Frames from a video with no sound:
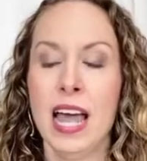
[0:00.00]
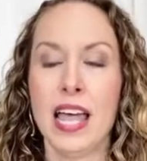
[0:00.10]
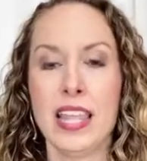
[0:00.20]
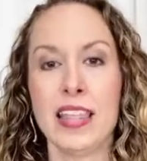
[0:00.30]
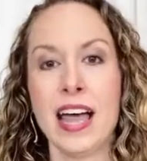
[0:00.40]

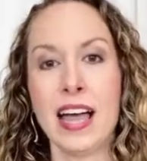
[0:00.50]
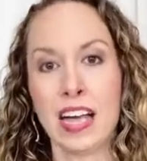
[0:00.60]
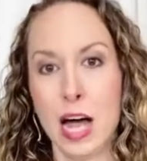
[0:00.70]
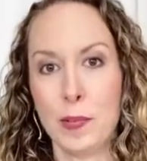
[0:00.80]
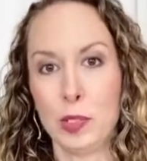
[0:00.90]
And then that
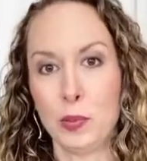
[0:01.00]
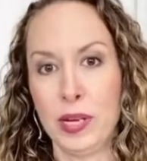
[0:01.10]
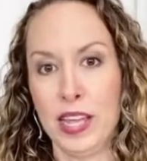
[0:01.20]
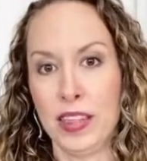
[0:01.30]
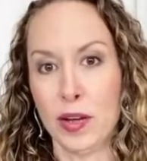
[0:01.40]
coupled
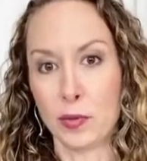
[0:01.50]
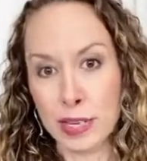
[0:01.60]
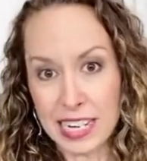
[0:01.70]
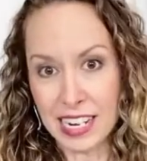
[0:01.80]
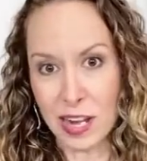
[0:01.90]
with
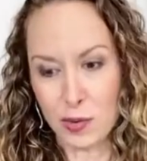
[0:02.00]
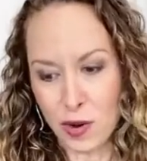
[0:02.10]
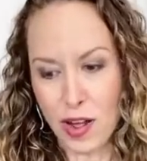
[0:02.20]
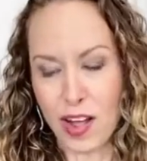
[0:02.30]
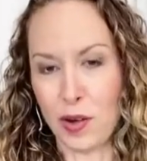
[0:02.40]
Rena
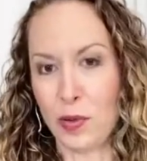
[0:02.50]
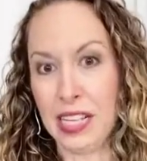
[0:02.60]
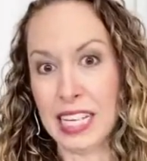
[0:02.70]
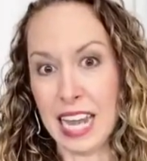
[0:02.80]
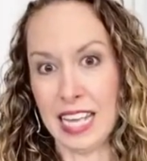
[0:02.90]
Rawl
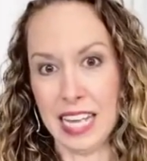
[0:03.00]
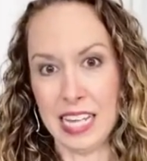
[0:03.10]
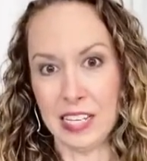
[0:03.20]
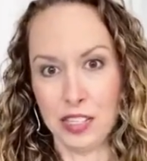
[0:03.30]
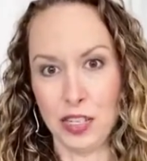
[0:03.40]
really getting
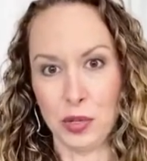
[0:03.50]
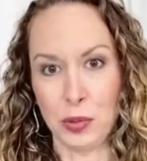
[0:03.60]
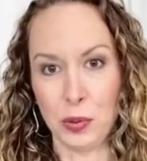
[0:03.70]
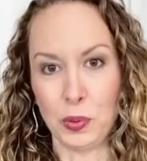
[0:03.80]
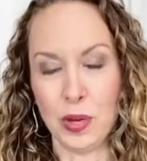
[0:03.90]

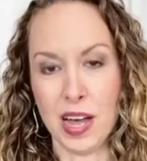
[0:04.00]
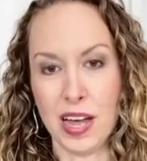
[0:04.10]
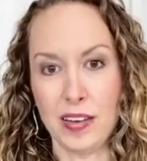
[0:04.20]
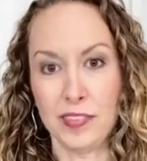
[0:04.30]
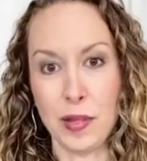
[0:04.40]
into
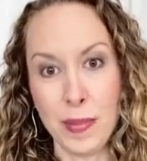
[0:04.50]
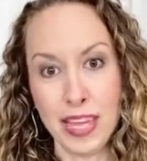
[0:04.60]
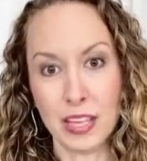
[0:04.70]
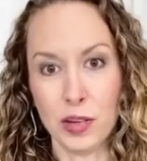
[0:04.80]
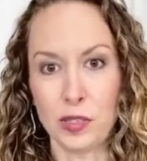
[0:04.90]

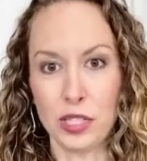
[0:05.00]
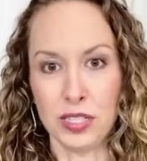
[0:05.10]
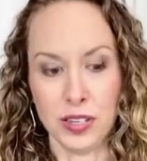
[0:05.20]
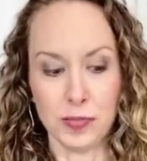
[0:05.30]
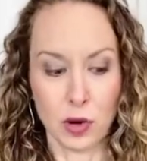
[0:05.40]
flamenco.
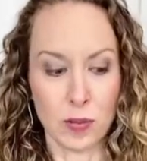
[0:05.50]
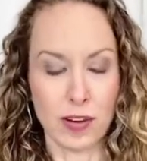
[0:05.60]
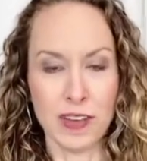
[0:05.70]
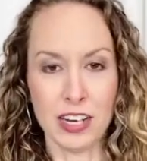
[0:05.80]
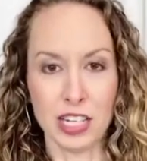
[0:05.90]
She's a
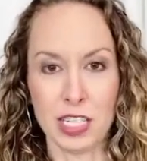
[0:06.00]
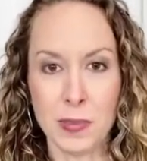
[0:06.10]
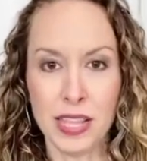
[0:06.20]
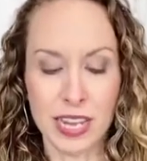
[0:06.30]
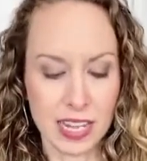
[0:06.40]
former Fat Chance
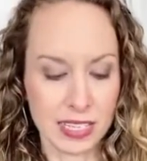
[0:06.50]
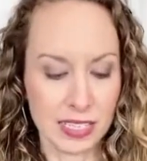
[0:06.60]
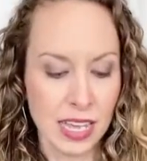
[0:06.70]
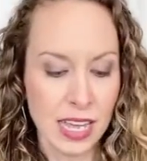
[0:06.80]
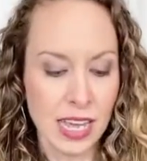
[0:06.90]
Belly
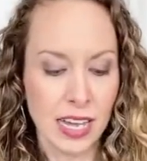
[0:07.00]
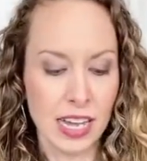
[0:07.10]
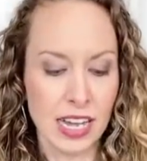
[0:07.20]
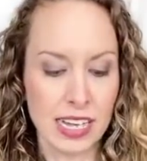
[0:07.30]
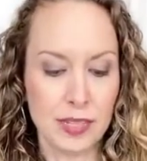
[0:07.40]
Dance
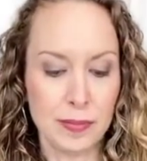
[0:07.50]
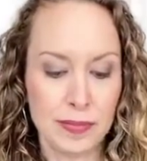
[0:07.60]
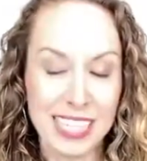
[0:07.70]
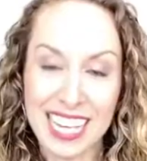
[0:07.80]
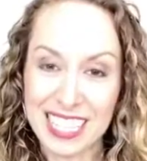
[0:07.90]

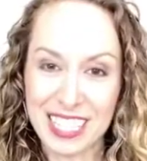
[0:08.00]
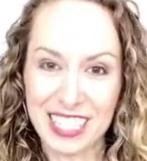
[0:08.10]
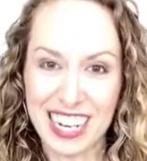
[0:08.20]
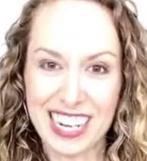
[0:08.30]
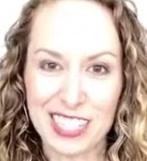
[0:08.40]

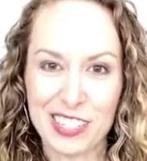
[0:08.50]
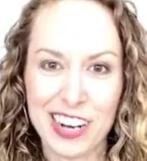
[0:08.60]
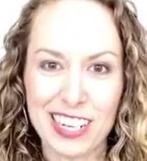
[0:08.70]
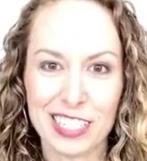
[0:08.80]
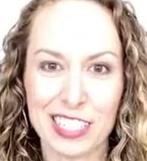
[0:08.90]
dancer and
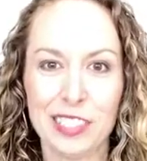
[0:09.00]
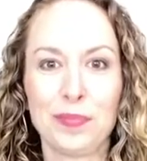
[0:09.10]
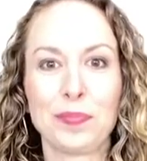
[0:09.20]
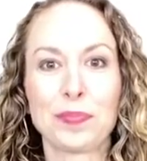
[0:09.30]
instructor.